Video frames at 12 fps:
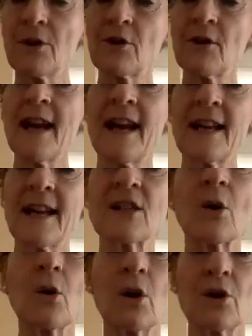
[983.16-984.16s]
their hands
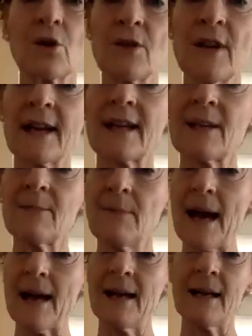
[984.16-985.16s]
on your neck and
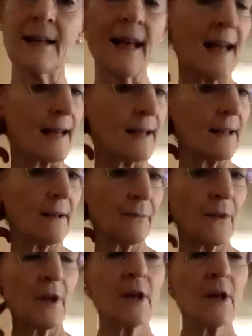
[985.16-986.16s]
back and head.
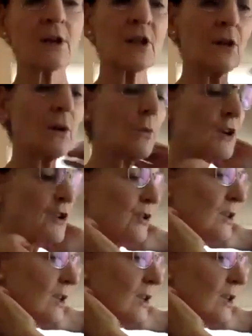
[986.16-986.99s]
So I want you to